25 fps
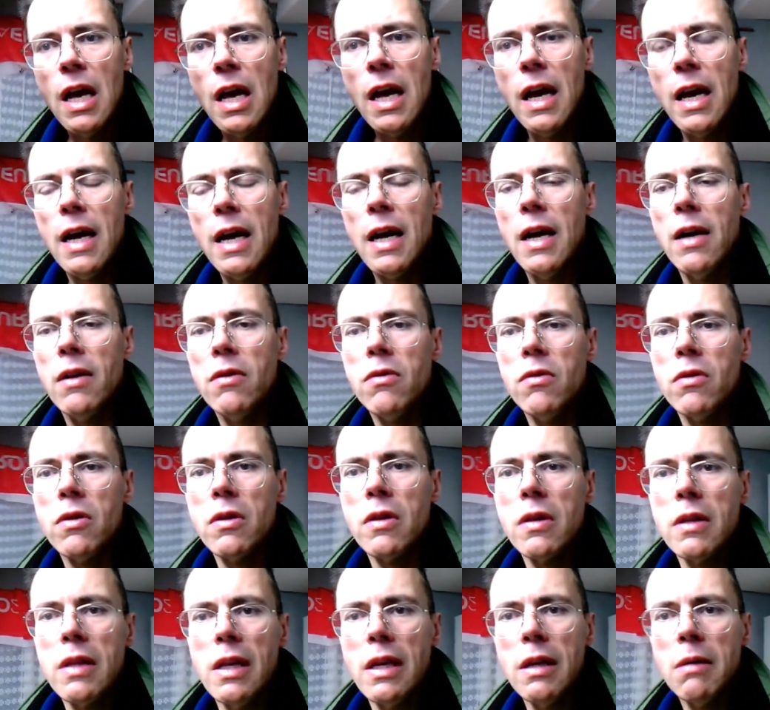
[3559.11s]
And
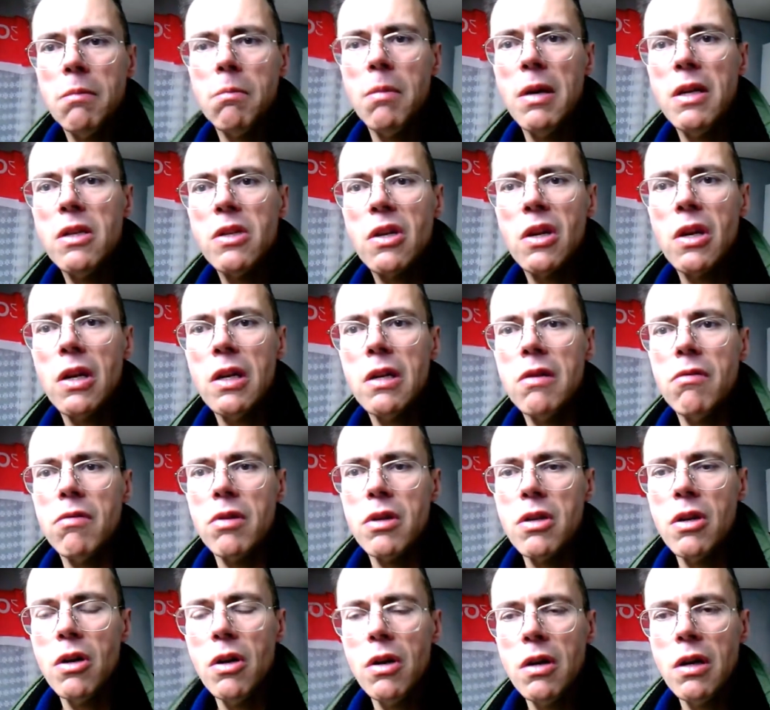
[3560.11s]
then basically in
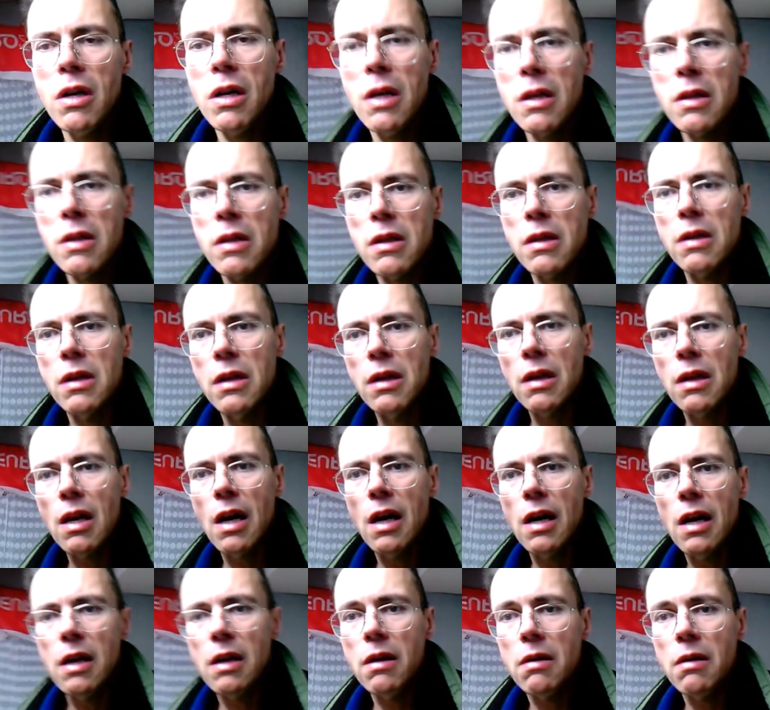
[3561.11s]
return that uh,
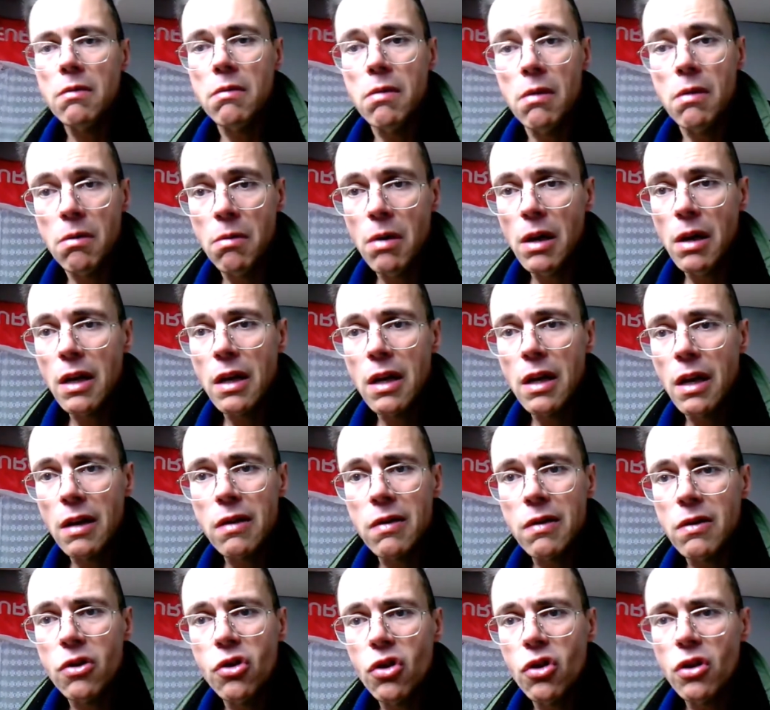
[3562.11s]
I really
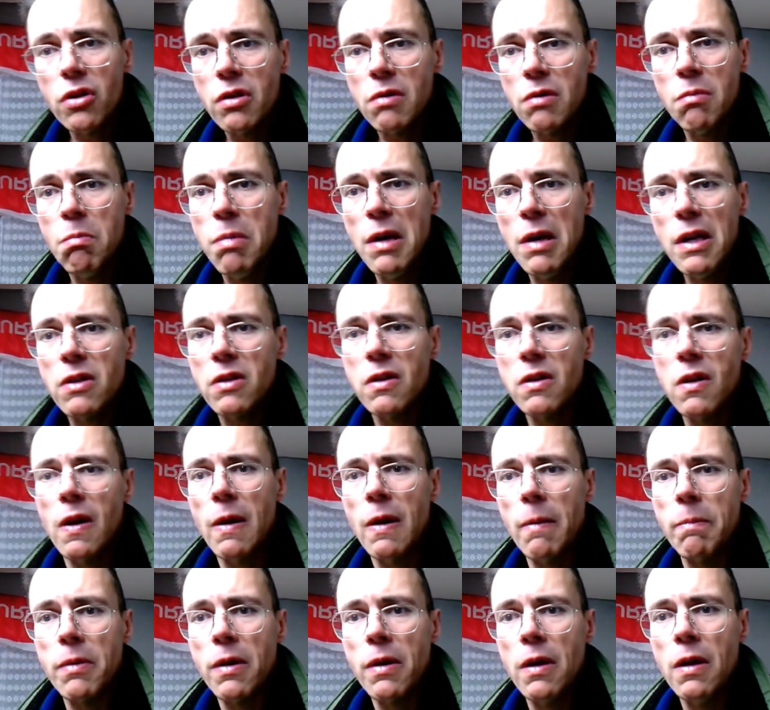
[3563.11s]
get just bit
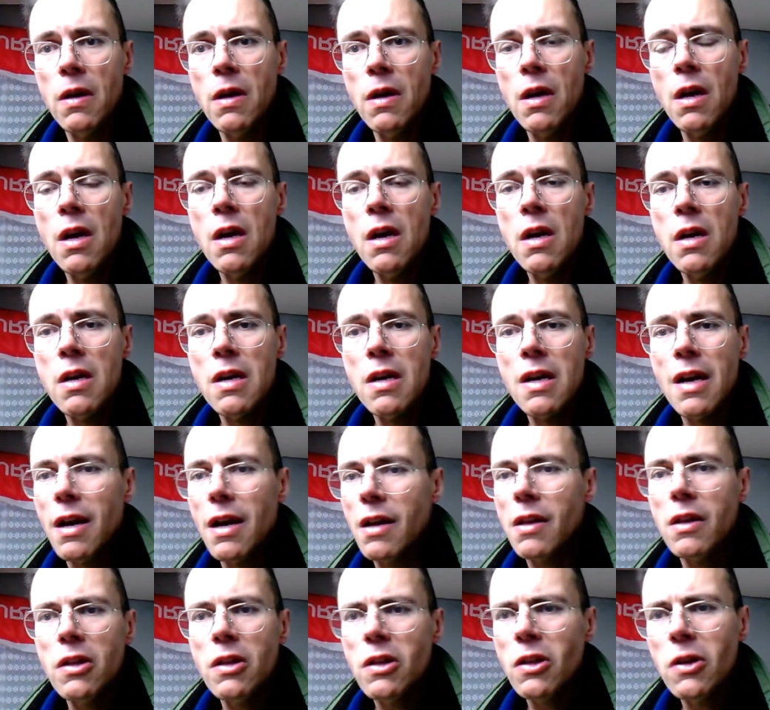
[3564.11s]
swept.
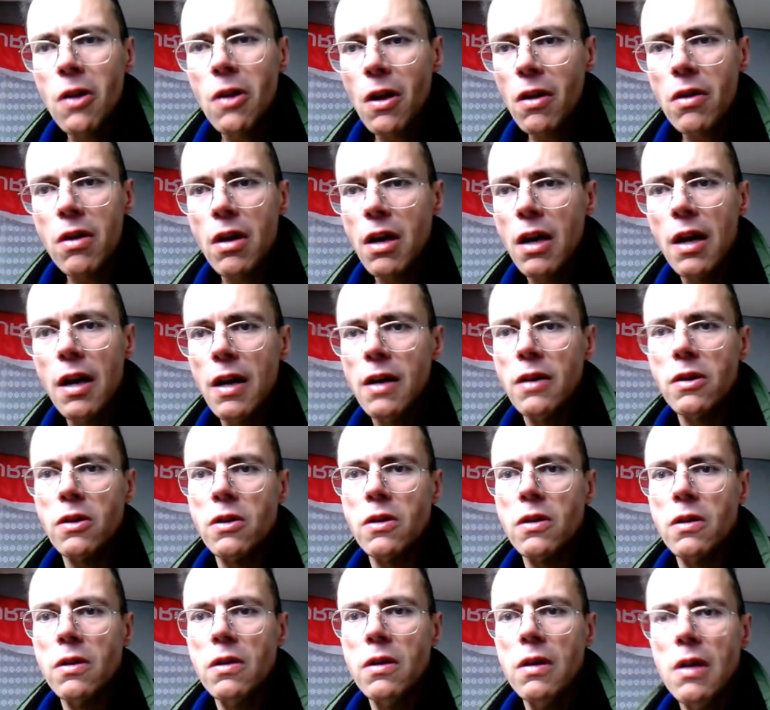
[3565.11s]
And this is not the
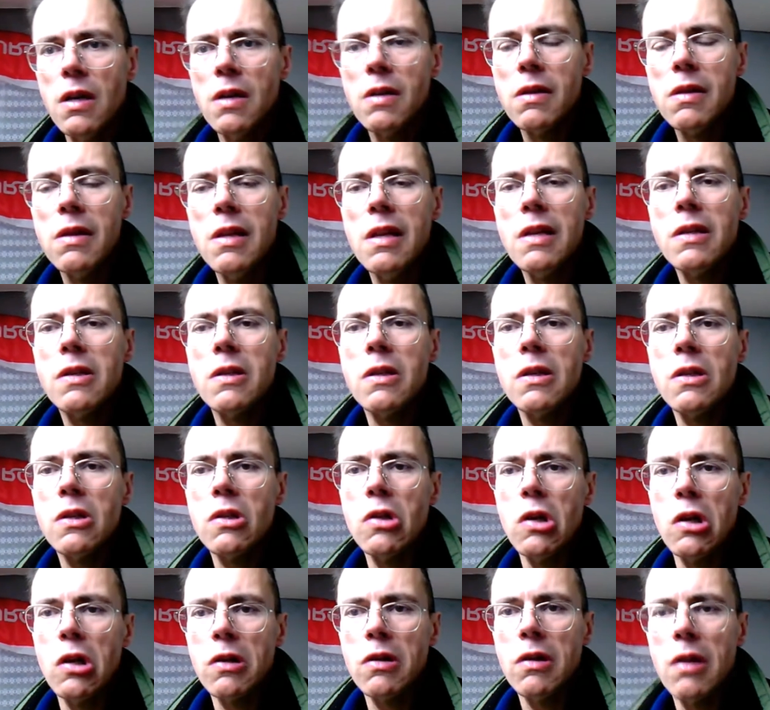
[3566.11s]
case. This
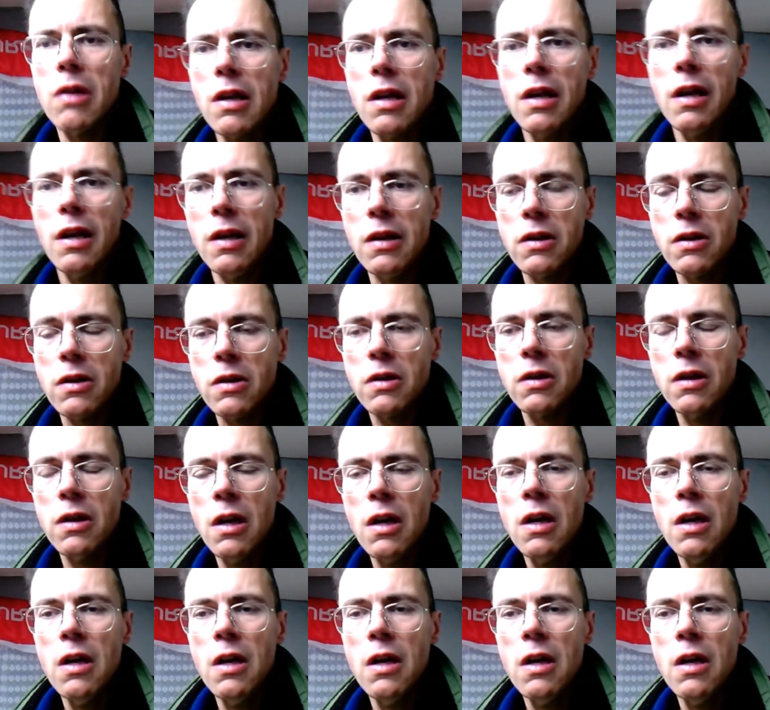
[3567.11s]
is not the case.